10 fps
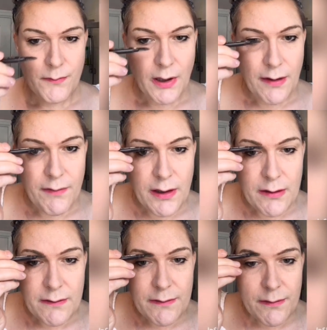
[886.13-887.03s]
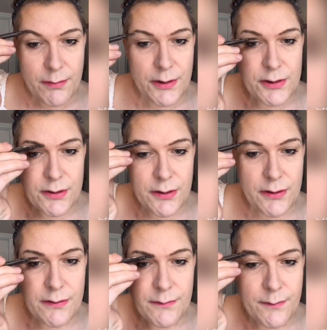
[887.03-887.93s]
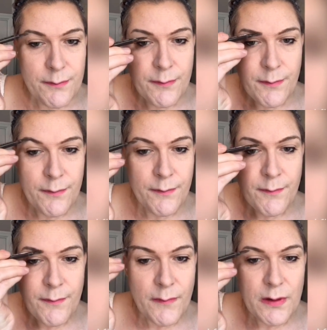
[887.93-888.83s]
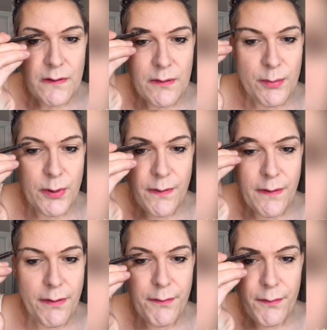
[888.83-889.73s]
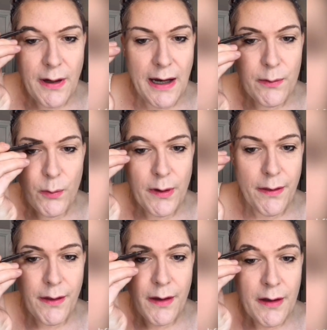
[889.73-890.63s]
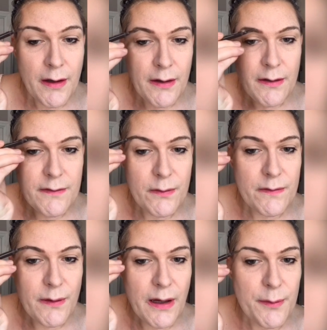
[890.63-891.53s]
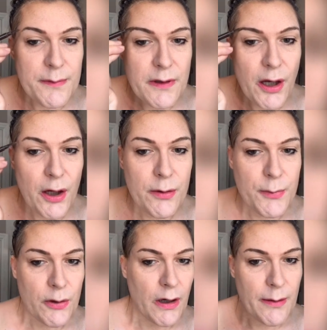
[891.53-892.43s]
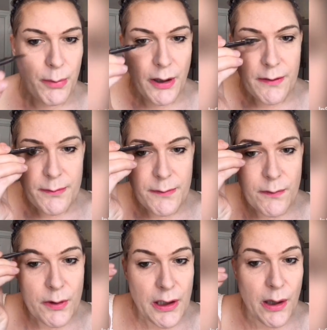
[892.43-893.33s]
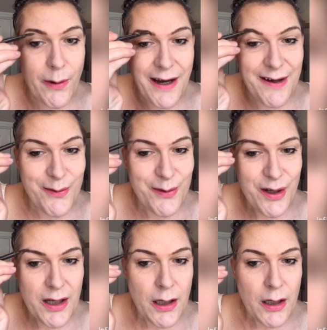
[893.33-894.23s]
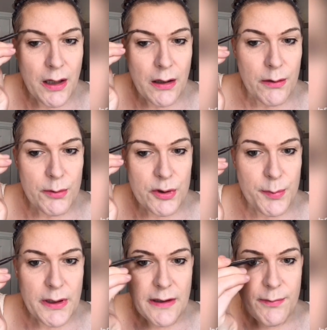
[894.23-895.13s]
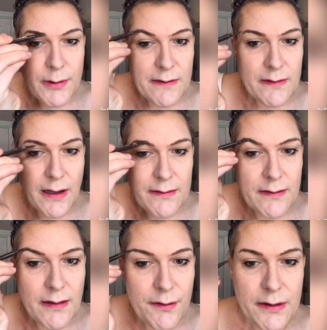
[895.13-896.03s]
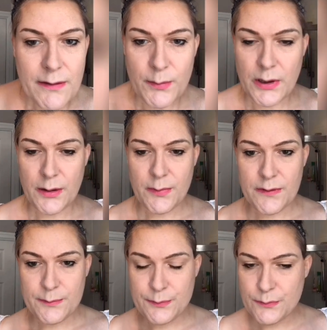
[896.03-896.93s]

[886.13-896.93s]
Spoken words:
you have this, which you can smooth it out with. This also helps comb your eyebrows before you go out, which believe me is necessary sometimes.